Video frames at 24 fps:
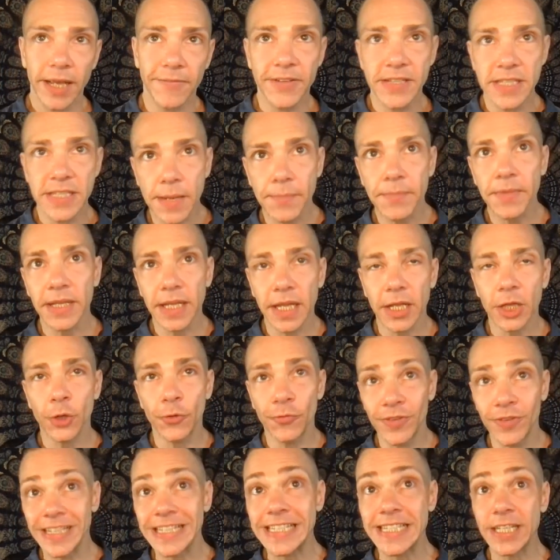something that you've
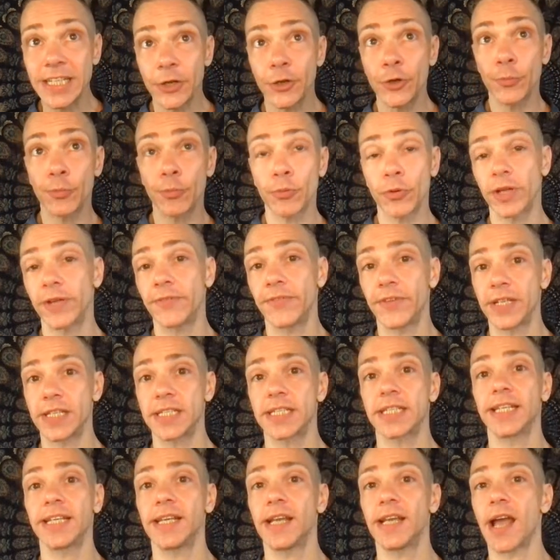considered
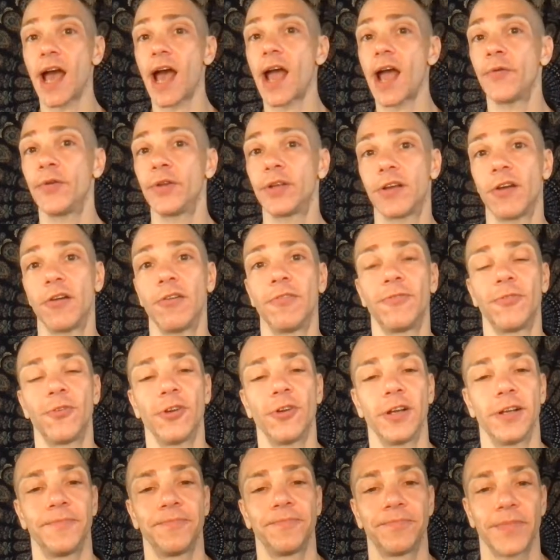previously, I would go for
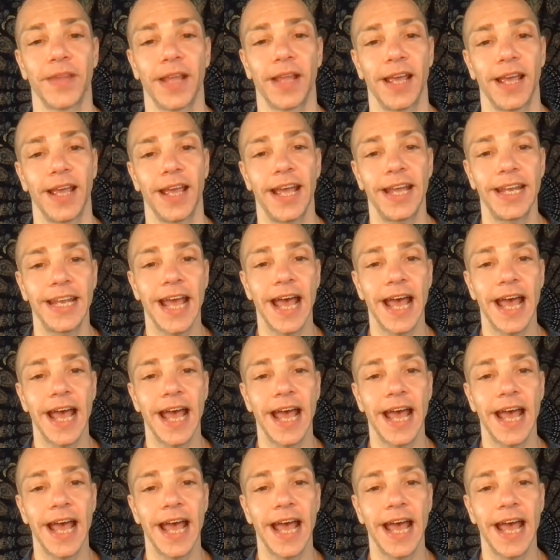it. And